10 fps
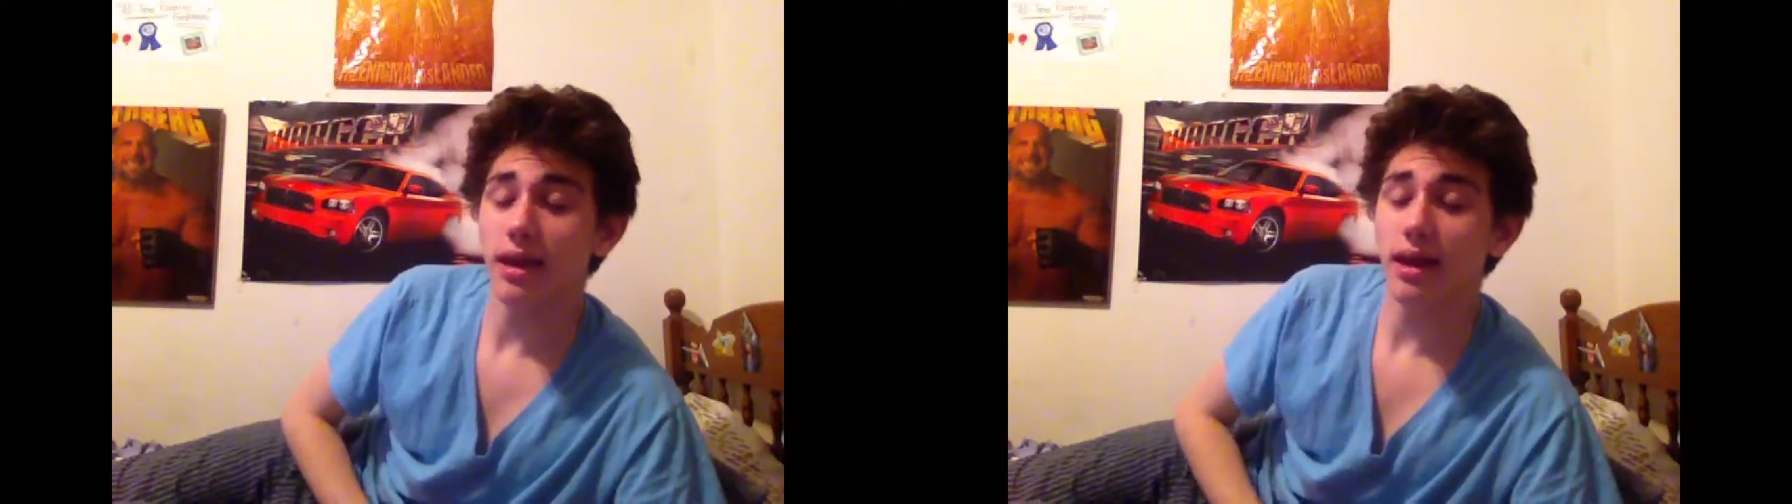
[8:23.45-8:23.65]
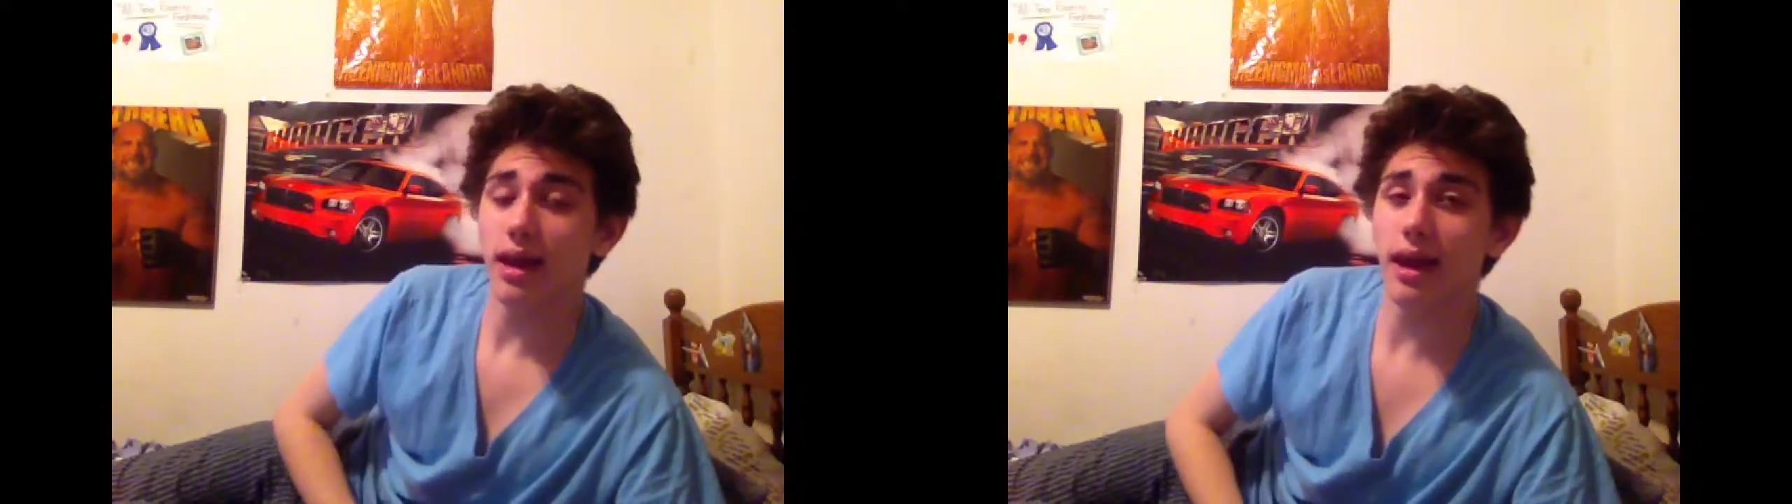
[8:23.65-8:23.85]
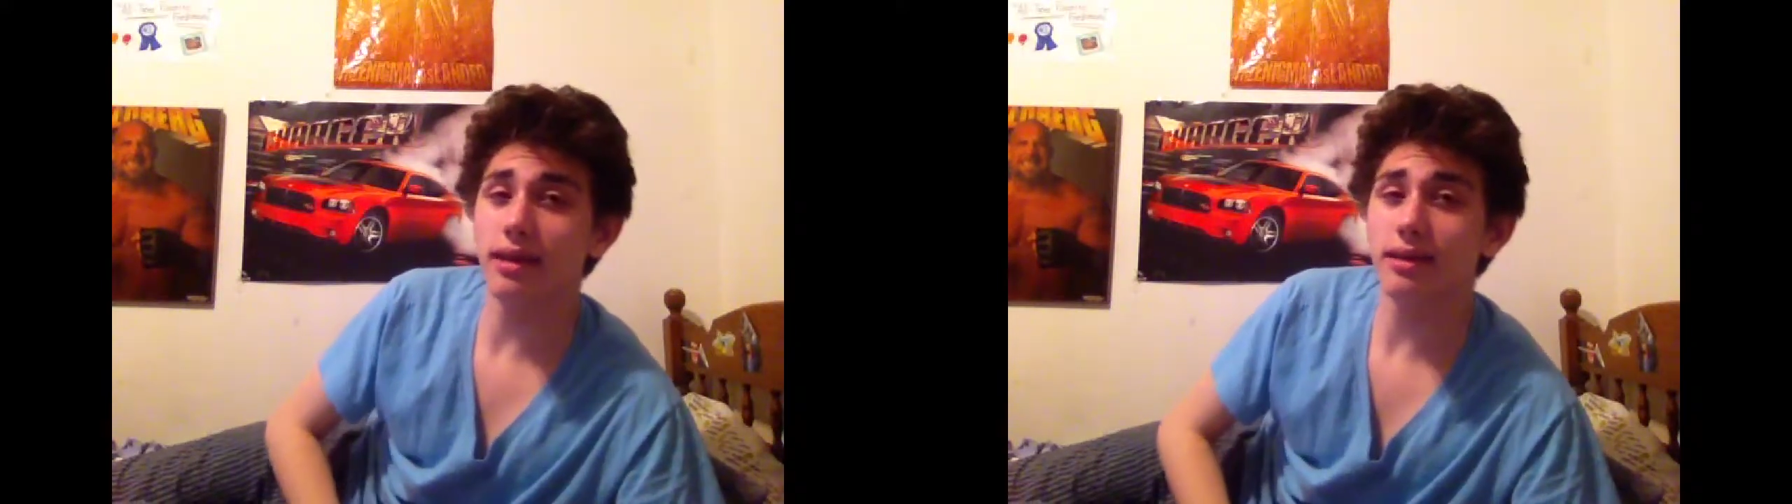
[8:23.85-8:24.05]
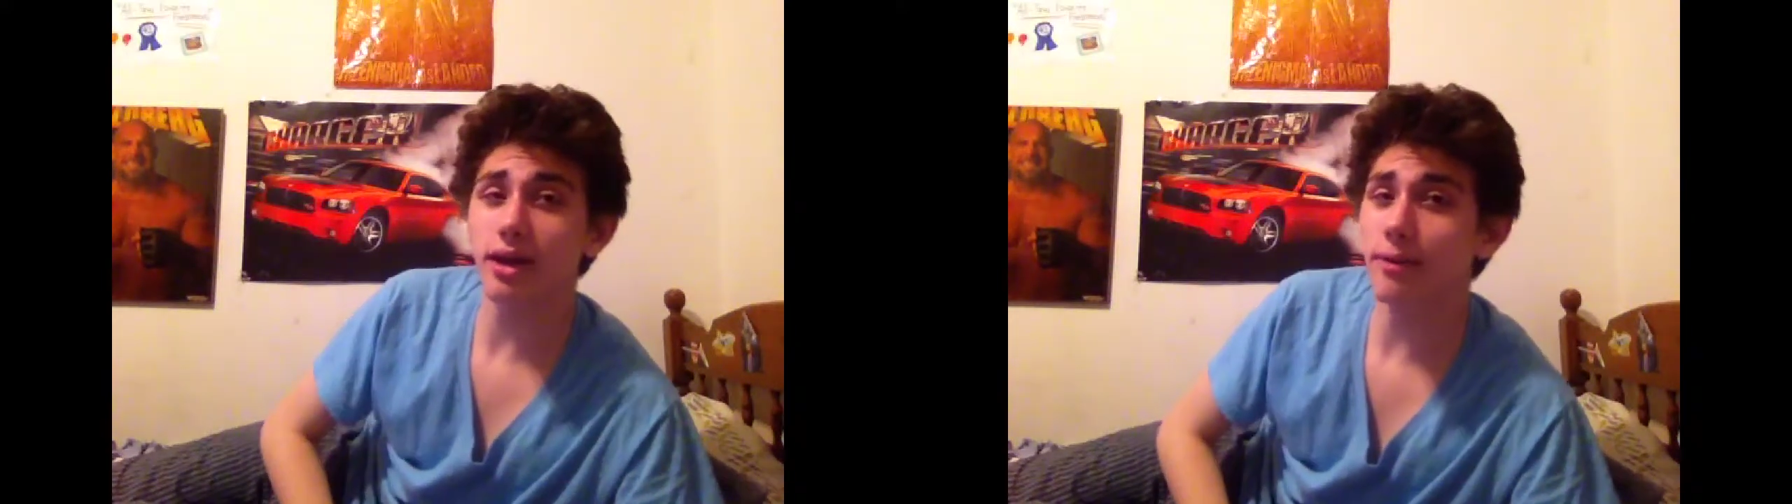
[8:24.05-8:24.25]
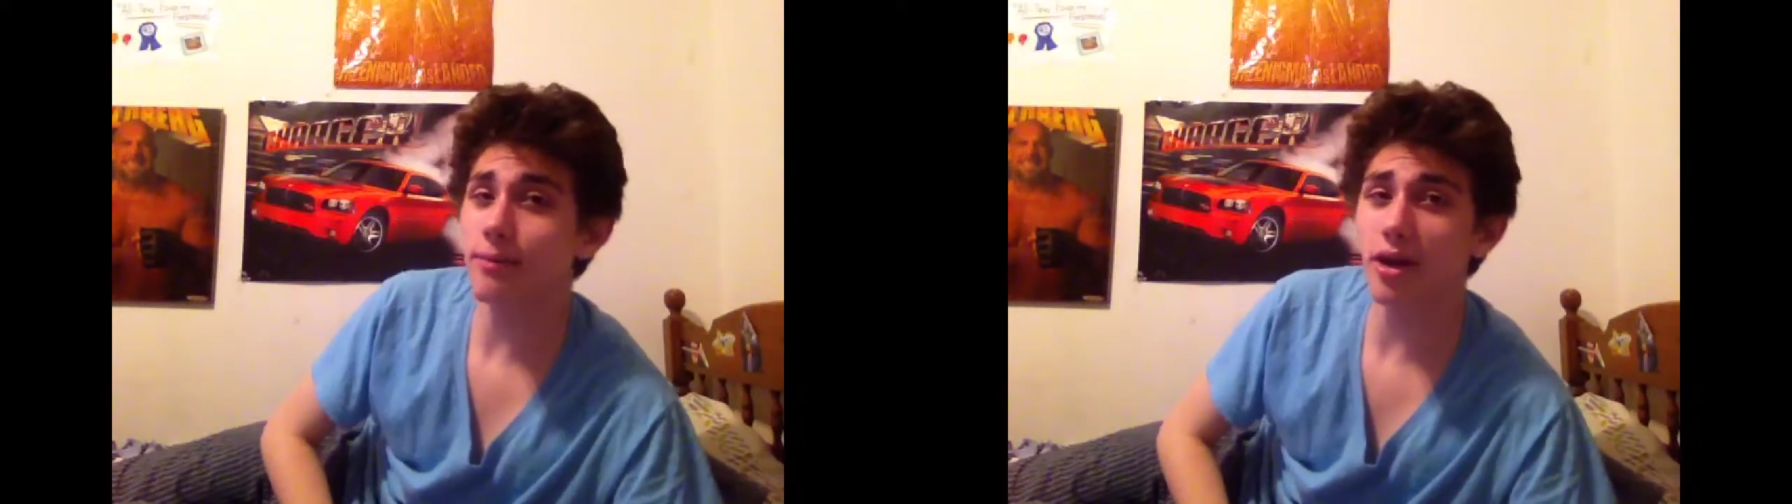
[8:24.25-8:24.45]
And
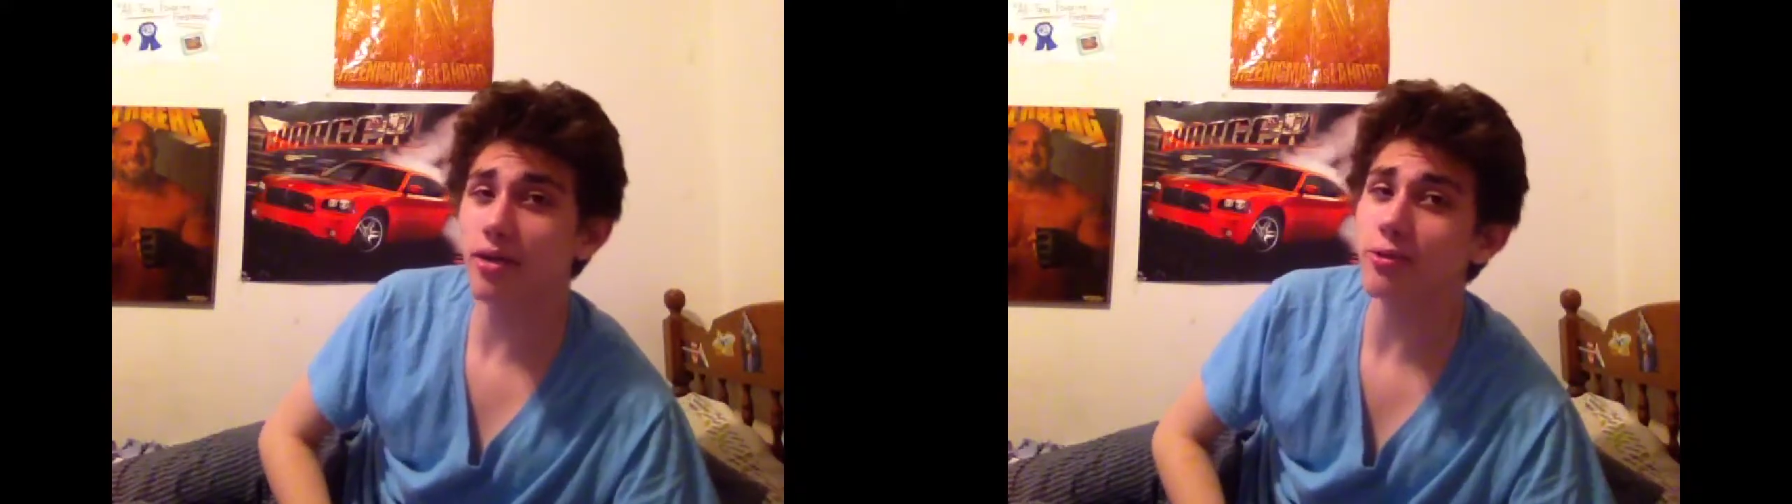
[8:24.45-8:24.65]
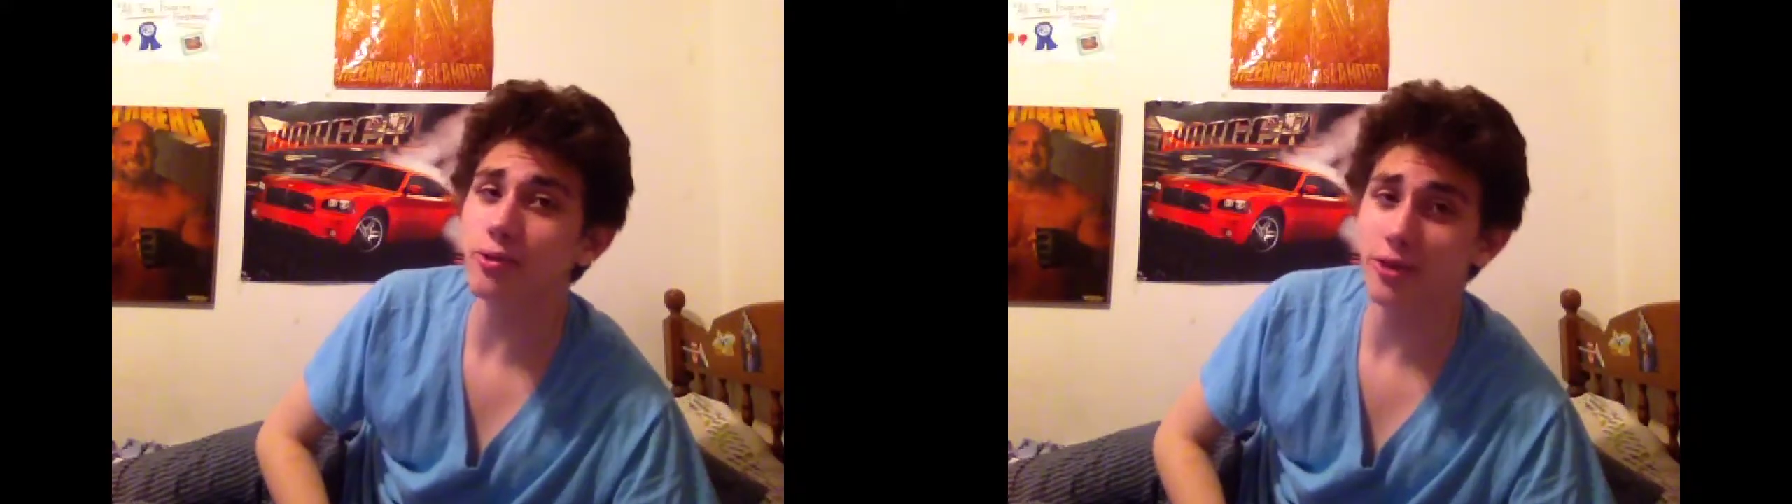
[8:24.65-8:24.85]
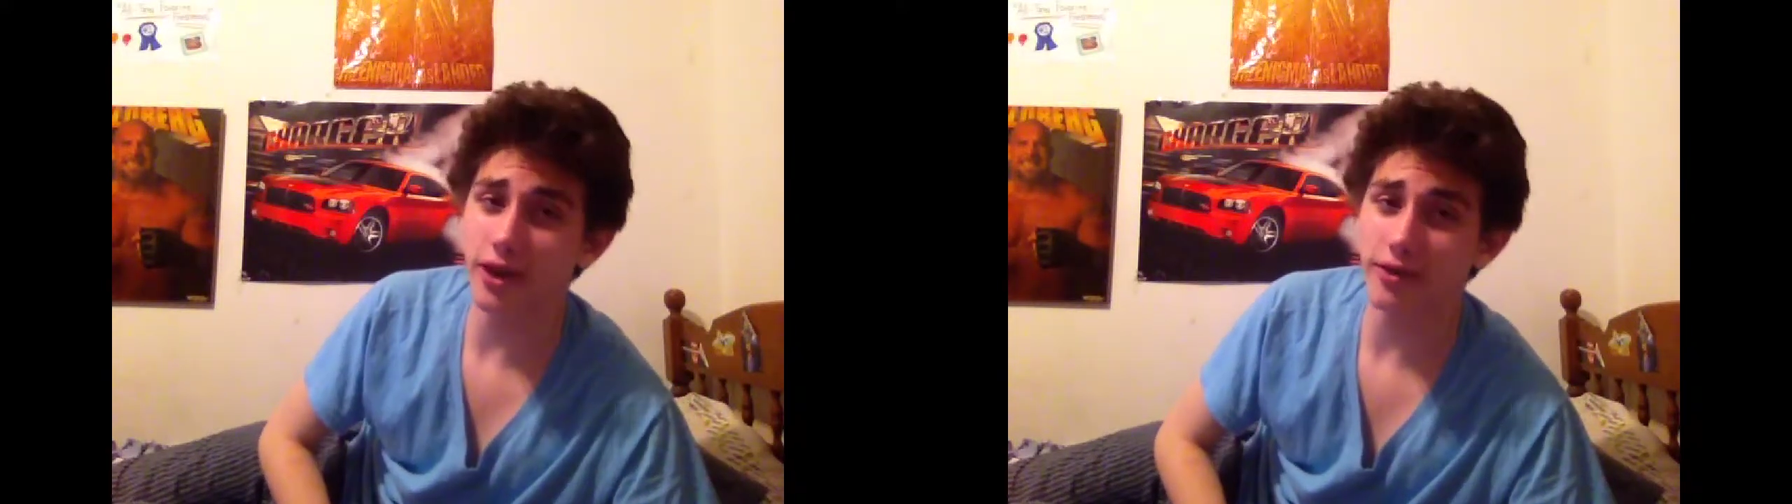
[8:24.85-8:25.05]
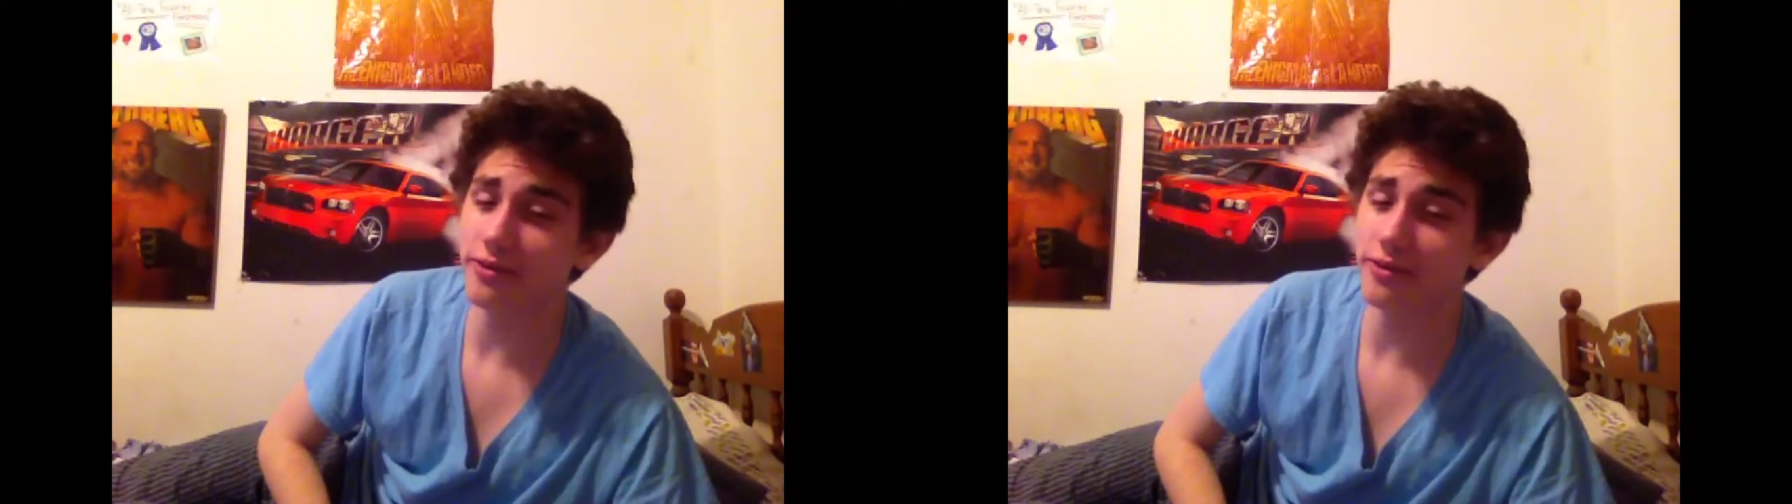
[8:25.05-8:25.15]
um other stuff.